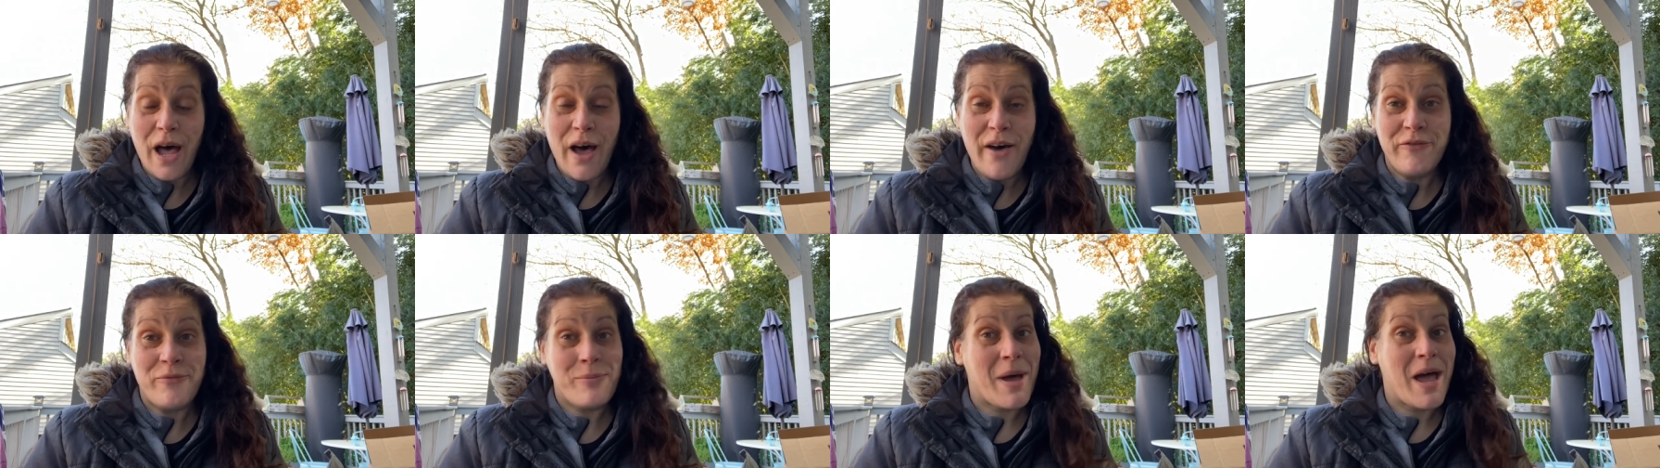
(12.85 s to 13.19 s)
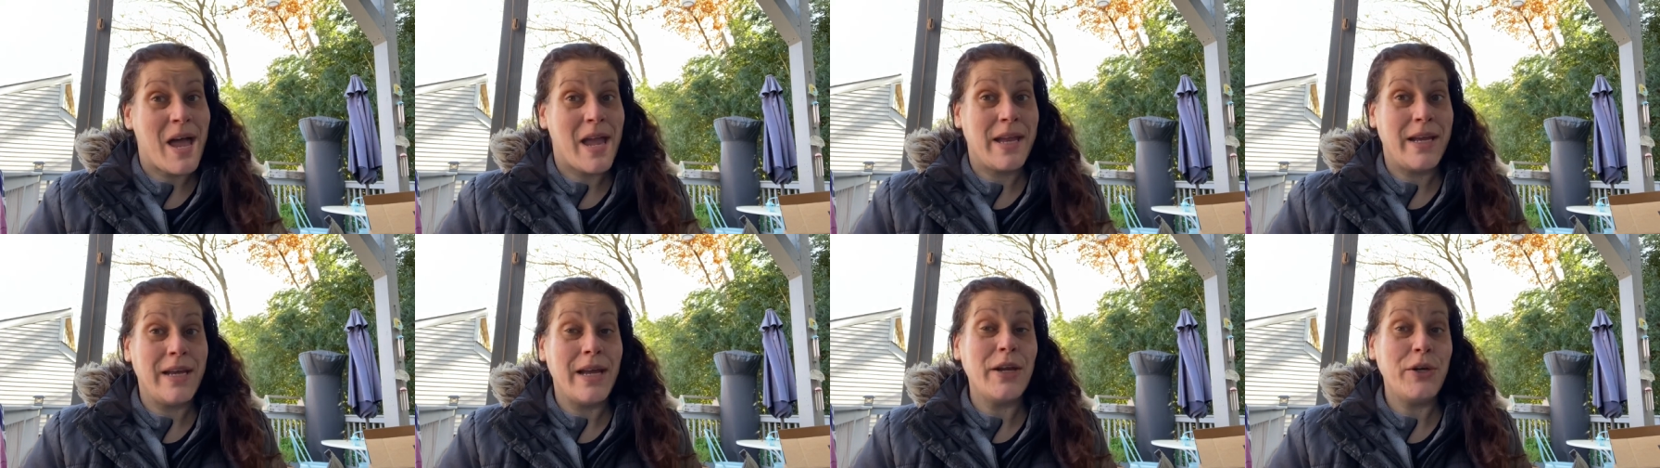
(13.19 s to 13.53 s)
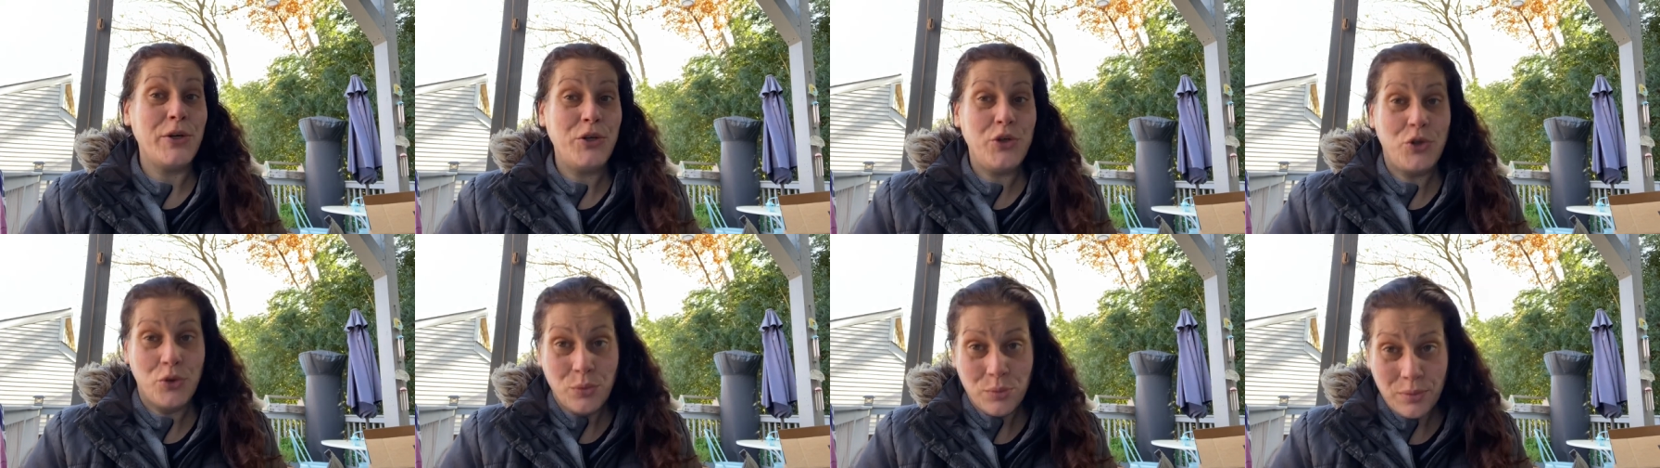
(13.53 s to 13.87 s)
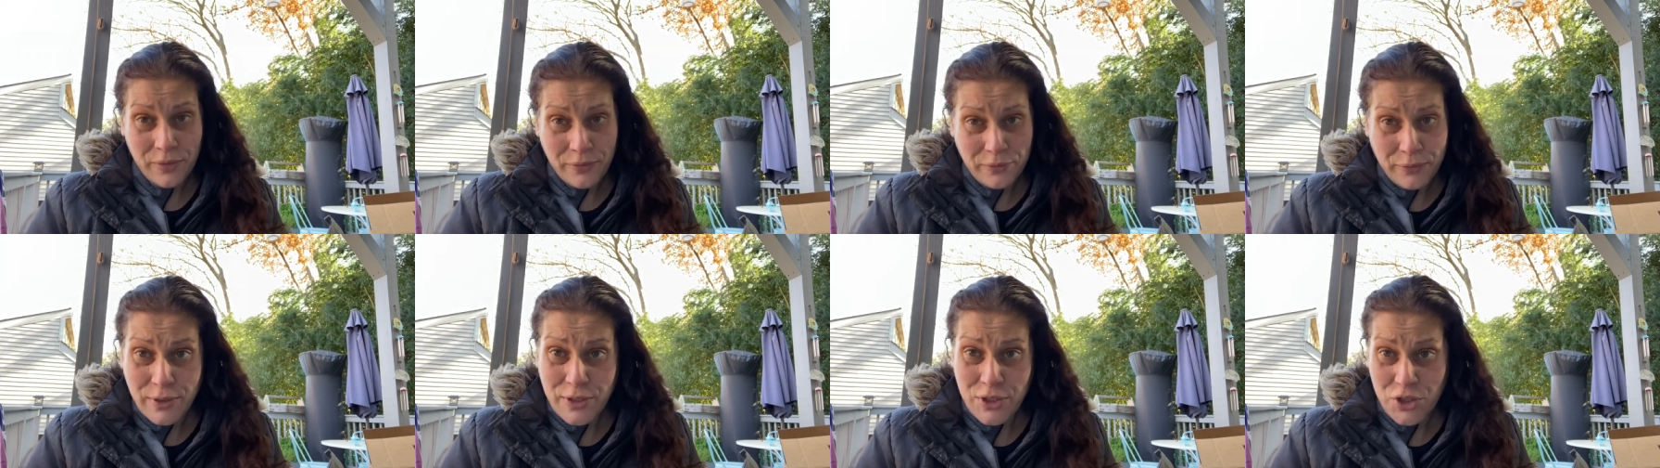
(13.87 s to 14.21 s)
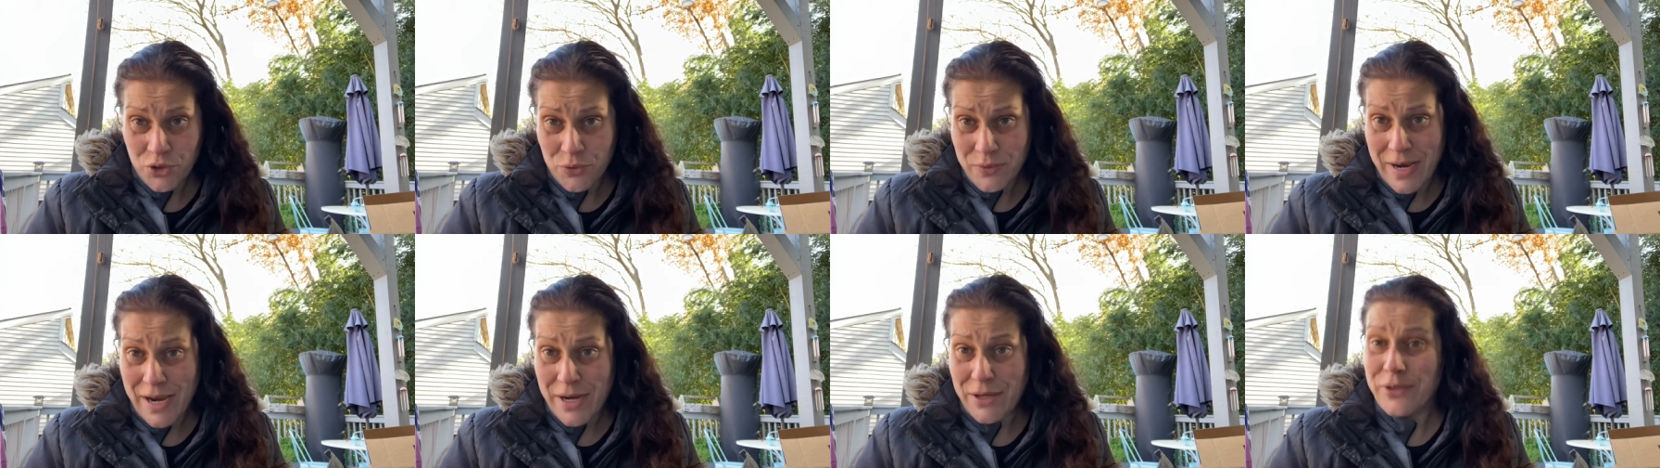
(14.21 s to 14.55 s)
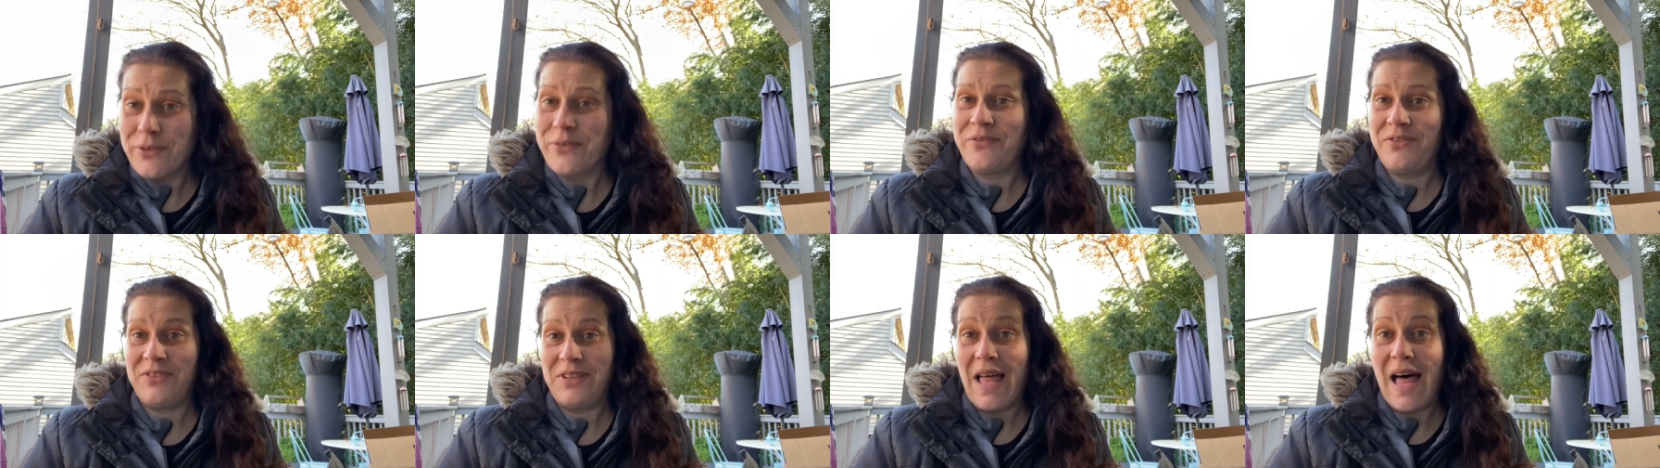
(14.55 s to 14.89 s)
of my new
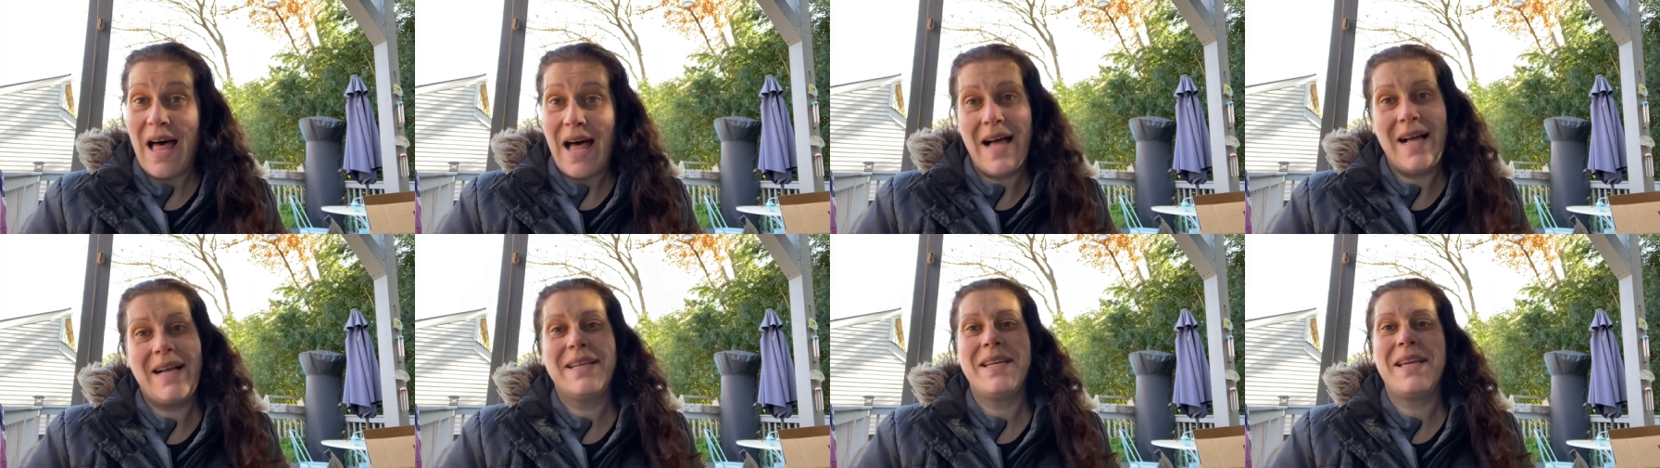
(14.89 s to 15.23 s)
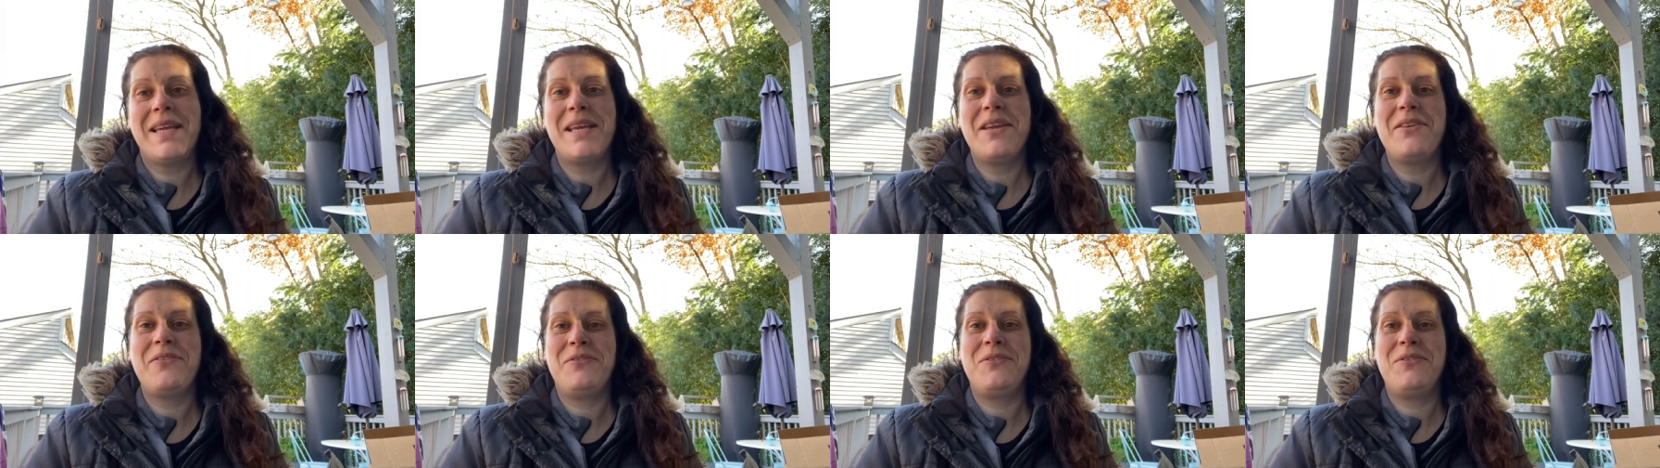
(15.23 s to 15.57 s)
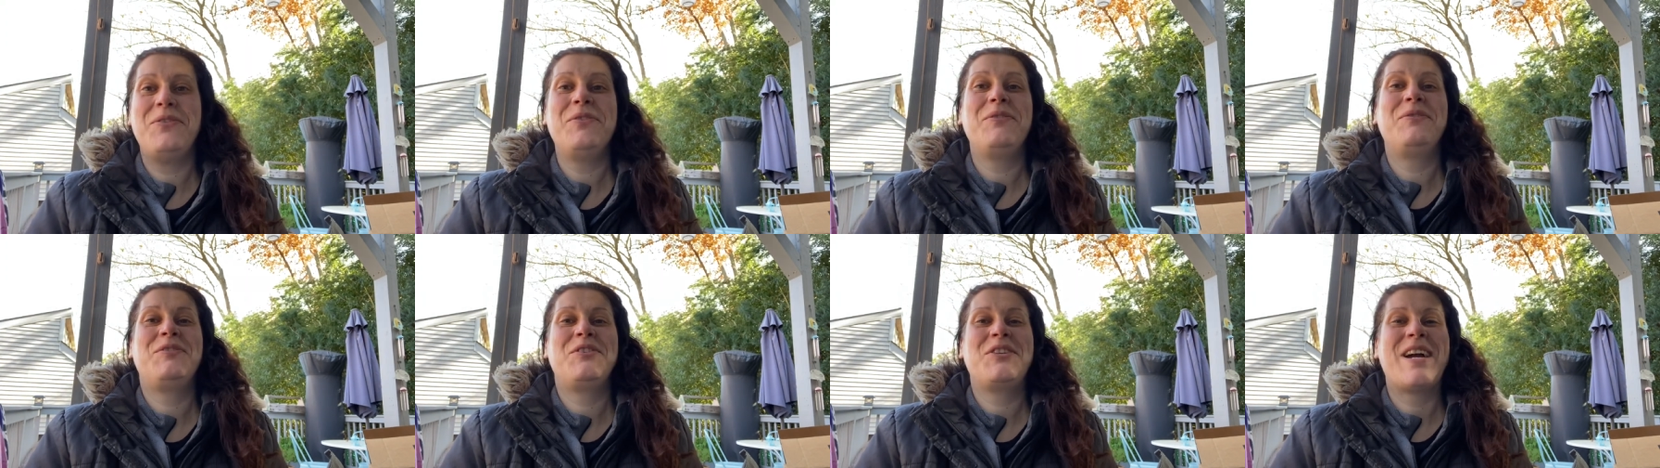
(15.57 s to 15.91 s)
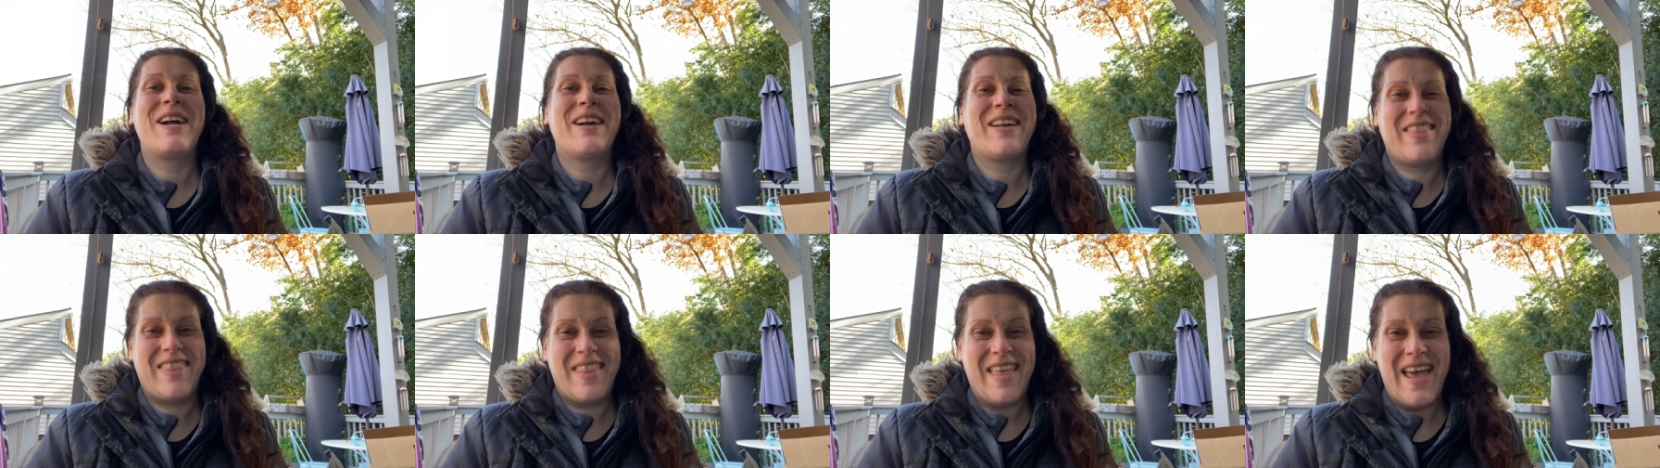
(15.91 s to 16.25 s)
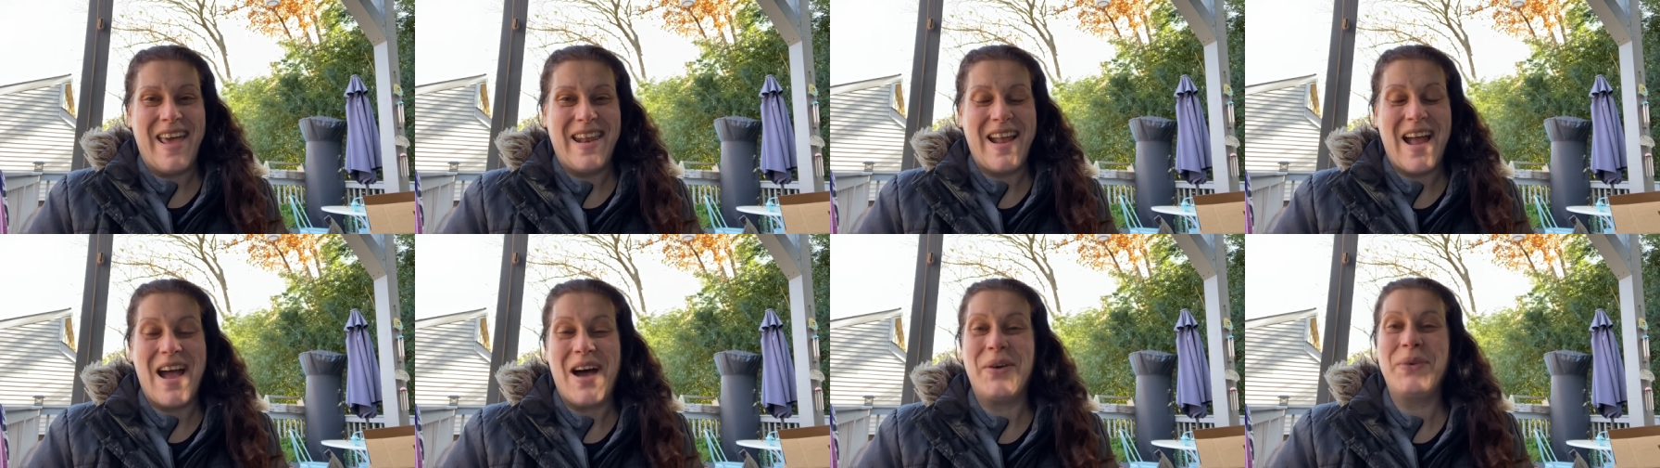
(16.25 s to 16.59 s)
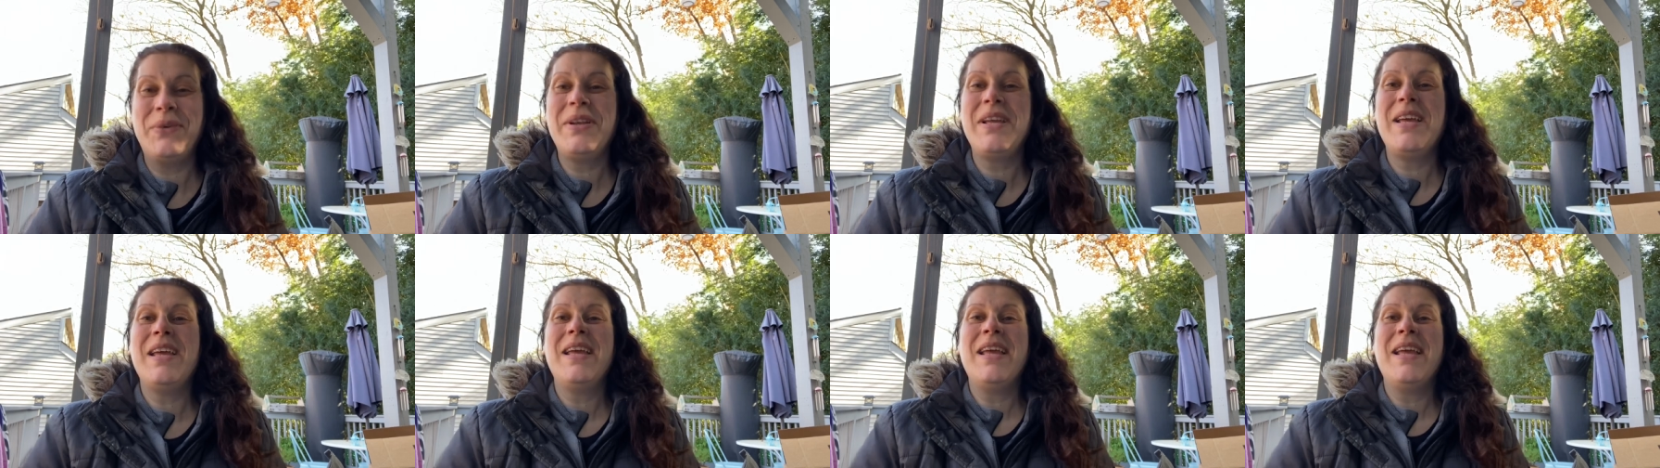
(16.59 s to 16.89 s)
refrigerator vlog, if you've checked that out,